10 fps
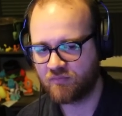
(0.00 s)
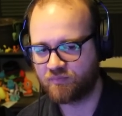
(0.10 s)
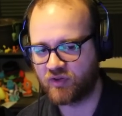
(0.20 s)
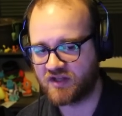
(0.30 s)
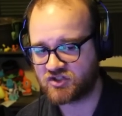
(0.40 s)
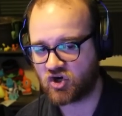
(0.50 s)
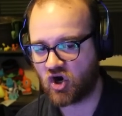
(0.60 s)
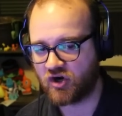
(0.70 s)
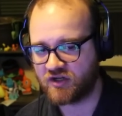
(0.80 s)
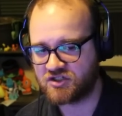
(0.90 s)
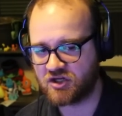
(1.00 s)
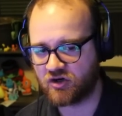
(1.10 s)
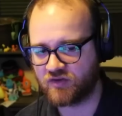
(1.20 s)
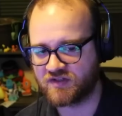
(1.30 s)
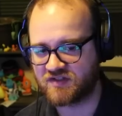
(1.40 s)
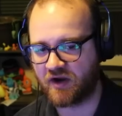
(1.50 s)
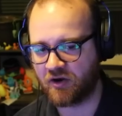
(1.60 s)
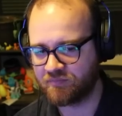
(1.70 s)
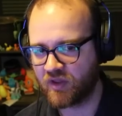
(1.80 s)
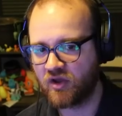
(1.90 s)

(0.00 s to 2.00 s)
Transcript: plus Carnage here in the center.